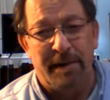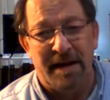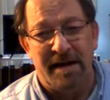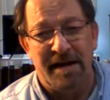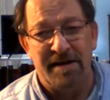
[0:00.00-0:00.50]
but
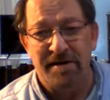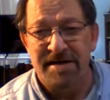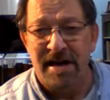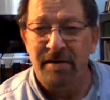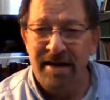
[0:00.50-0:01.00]
it turns
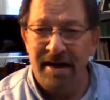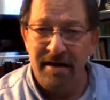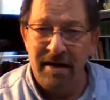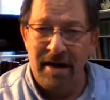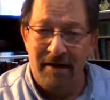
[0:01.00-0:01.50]
out they
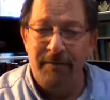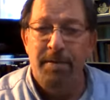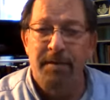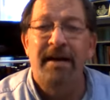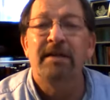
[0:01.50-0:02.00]
can have
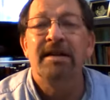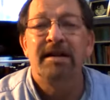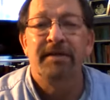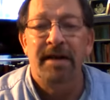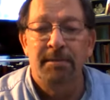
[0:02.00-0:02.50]
profoundly
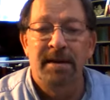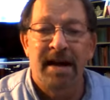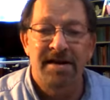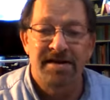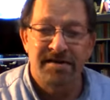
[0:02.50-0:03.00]
different
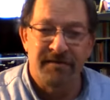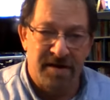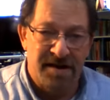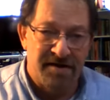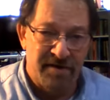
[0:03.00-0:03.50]
implications for
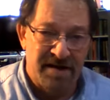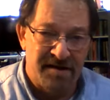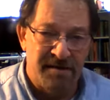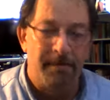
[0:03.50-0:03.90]
this reason.